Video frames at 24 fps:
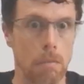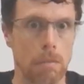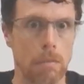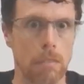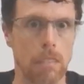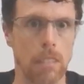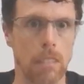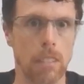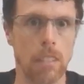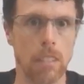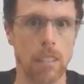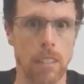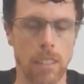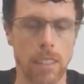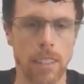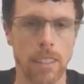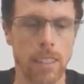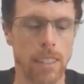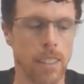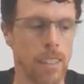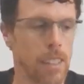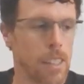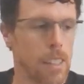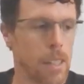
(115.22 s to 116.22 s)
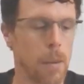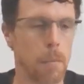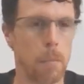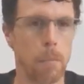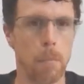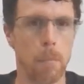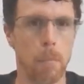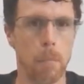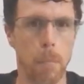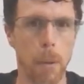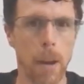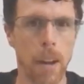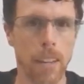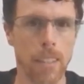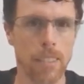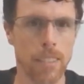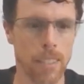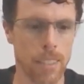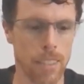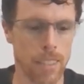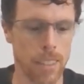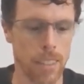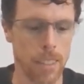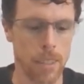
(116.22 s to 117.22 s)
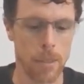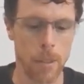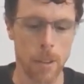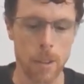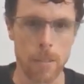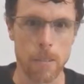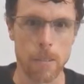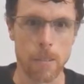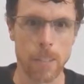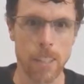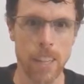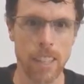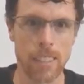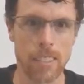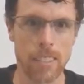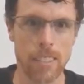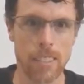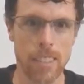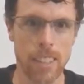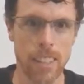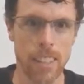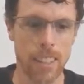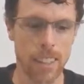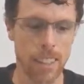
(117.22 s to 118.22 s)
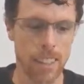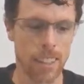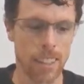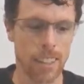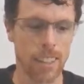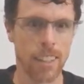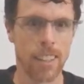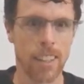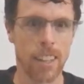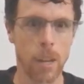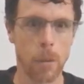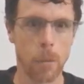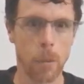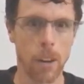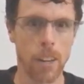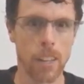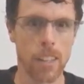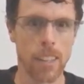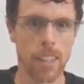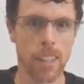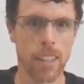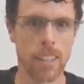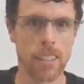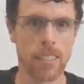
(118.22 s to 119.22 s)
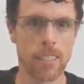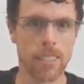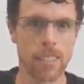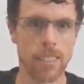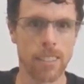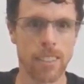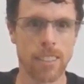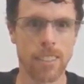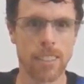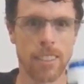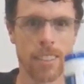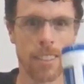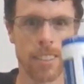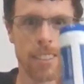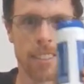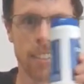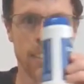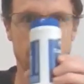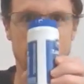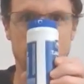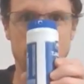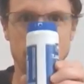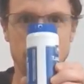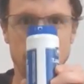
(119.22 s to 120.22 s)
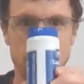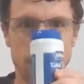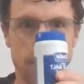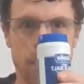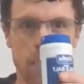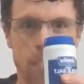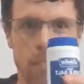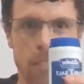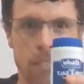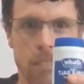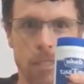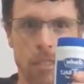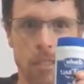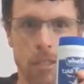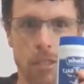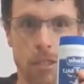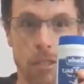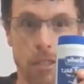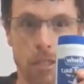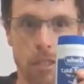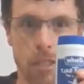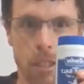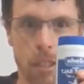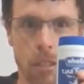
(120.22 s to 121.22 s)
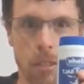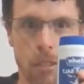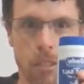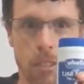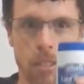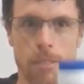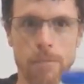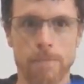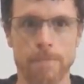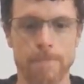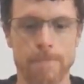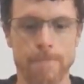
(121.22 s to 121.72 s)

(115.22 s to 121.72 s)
Ooh. But react it together, and what do you get? Salt.